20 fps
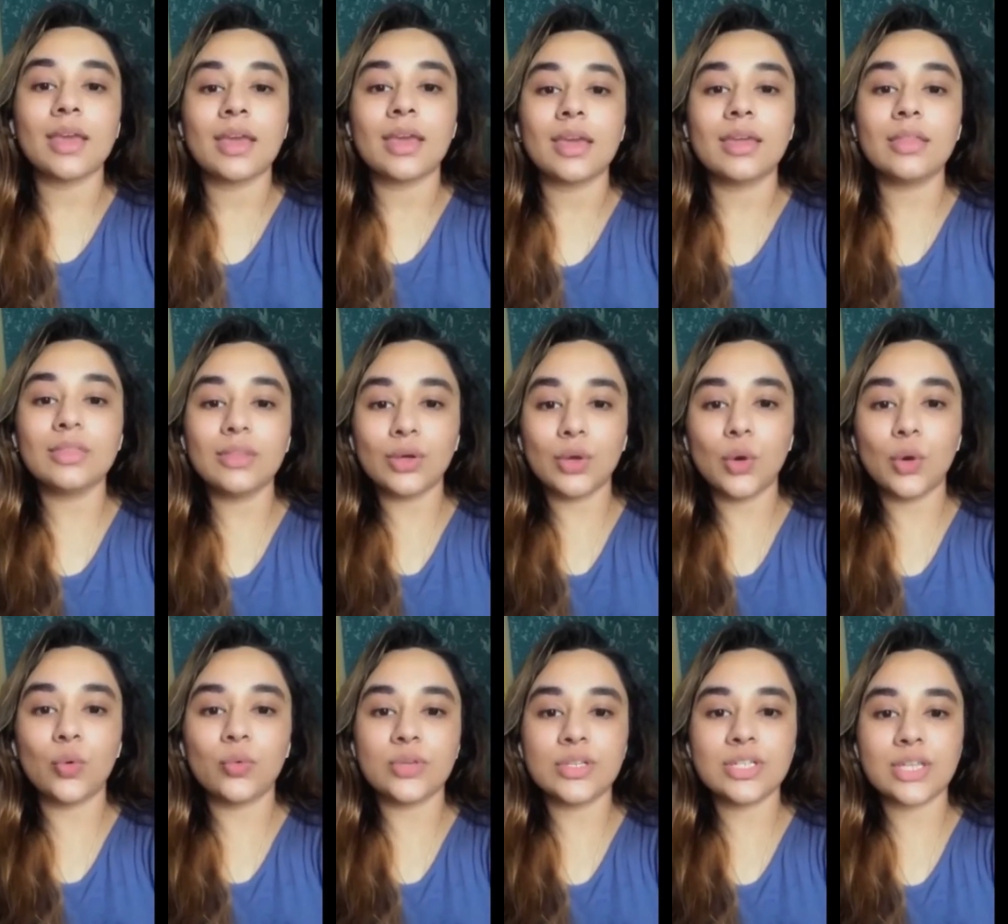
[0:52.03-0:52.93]
In the
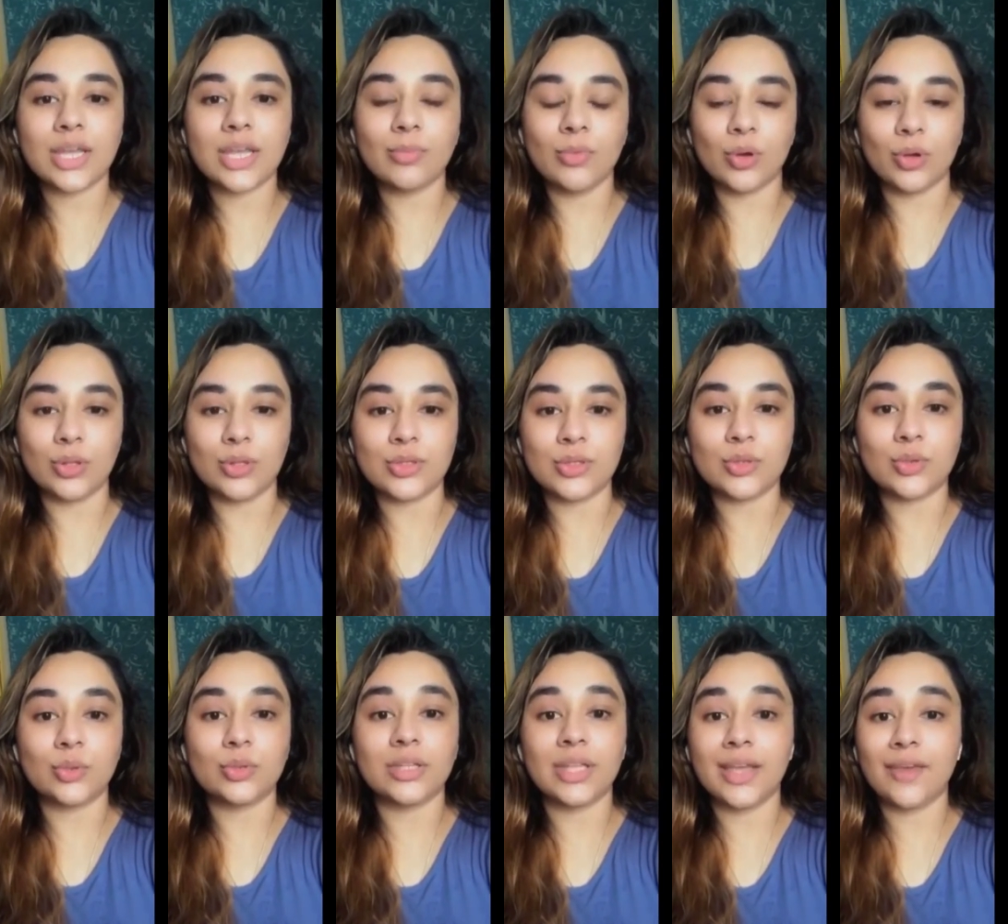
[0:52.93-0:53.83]
COVID time
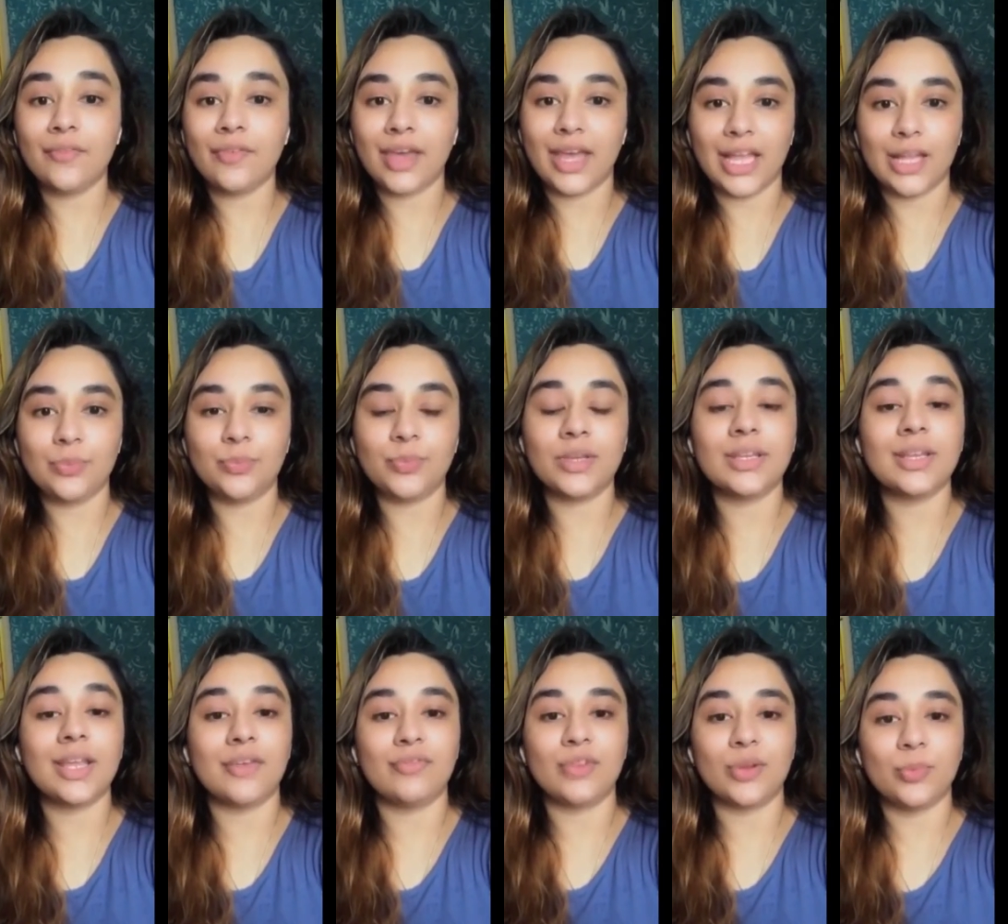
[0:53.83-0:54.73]
also, they have helped me
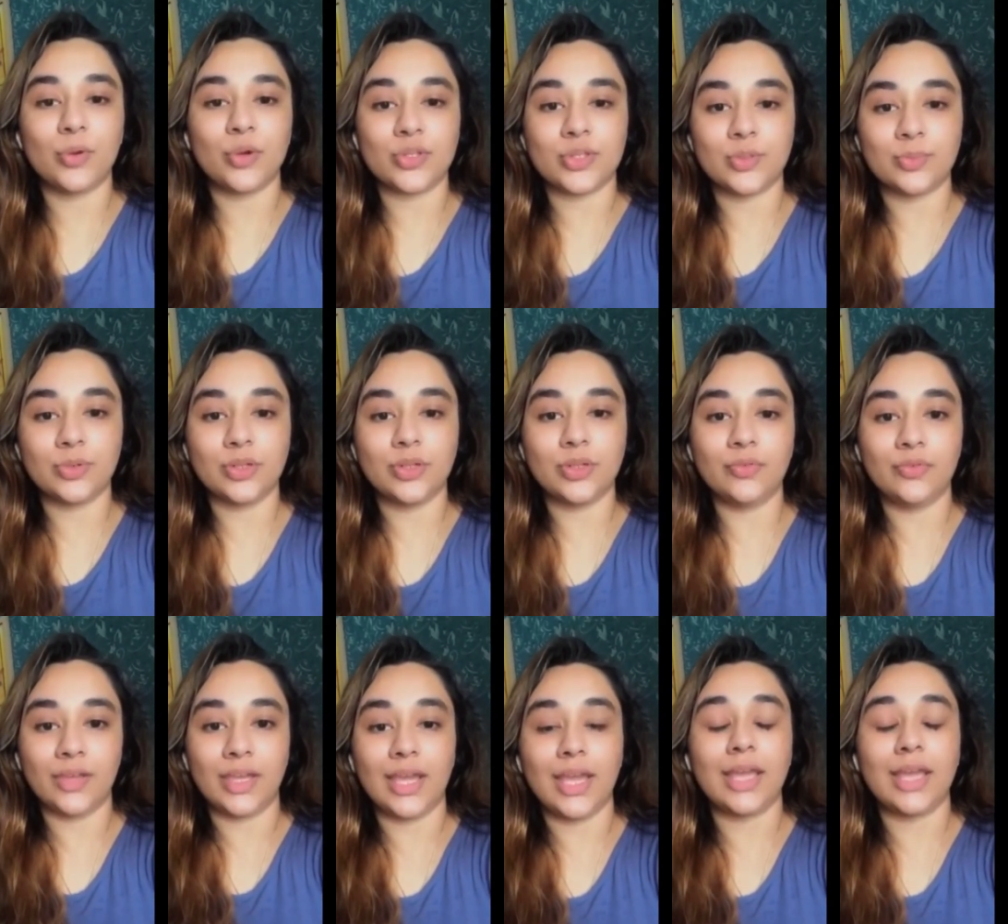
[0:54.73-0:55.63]
in every possible
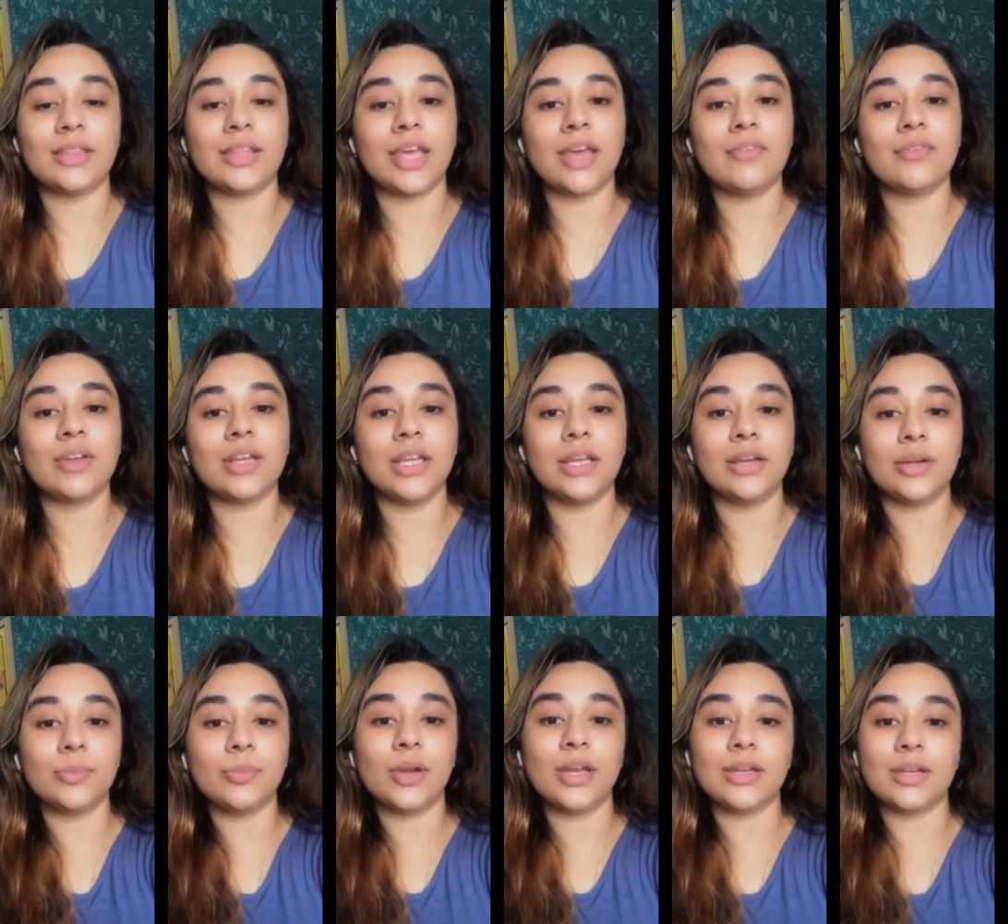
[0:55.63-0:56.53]
way and they have
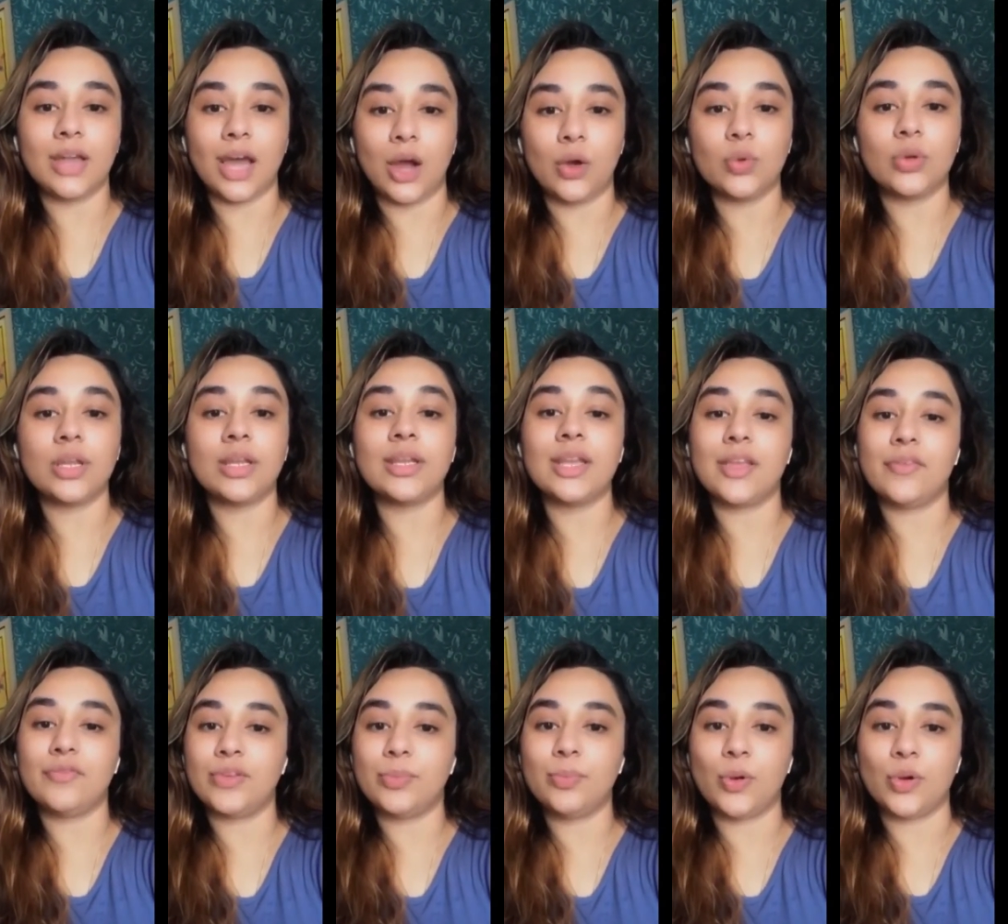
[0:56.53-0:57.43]
cleared my doubt in
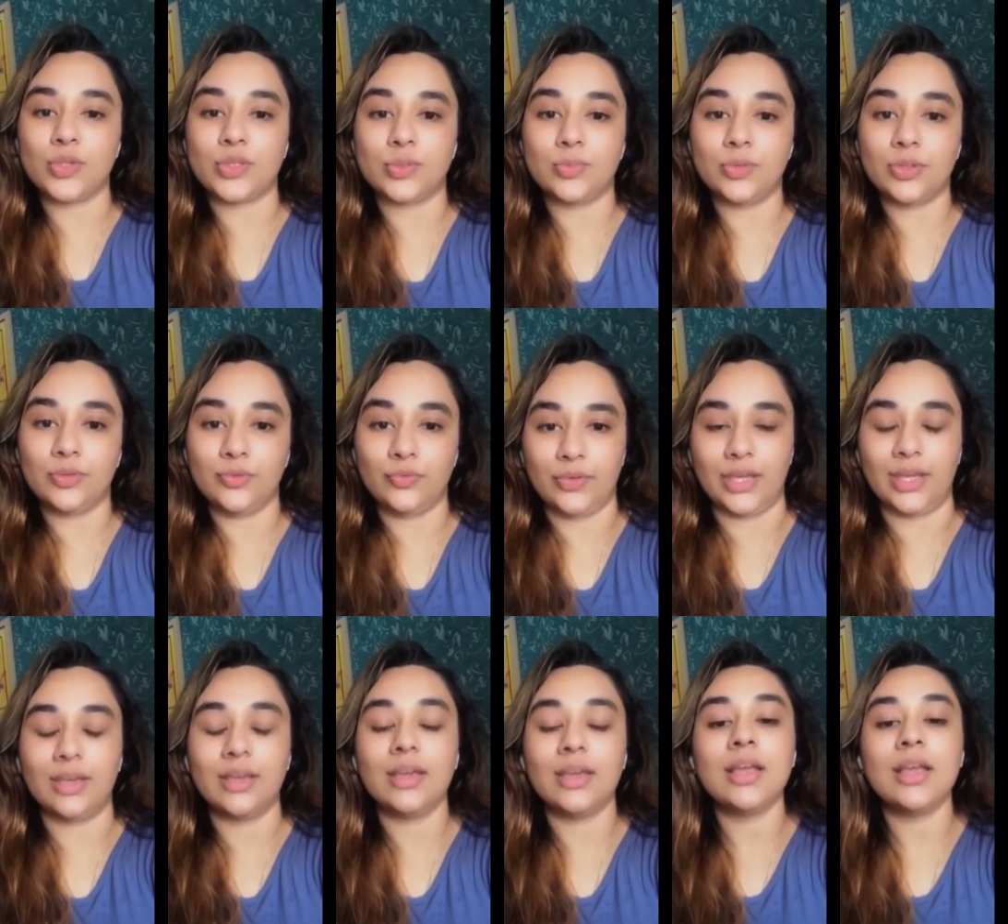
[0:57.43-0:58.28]
every possible way.